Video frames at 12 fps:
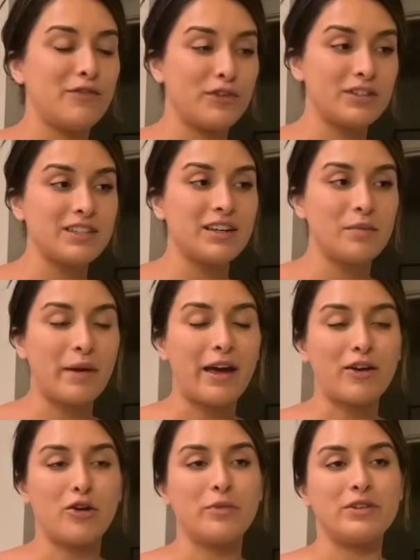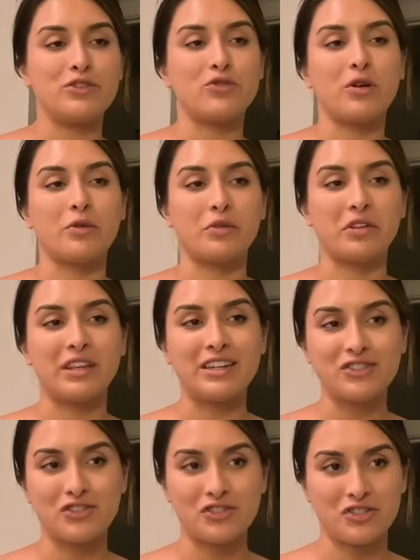feels like a bad omen to our
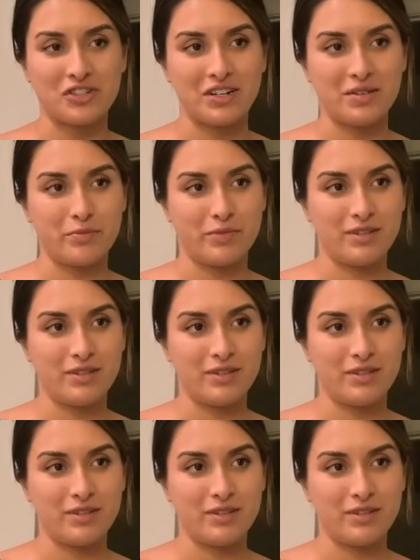relationship.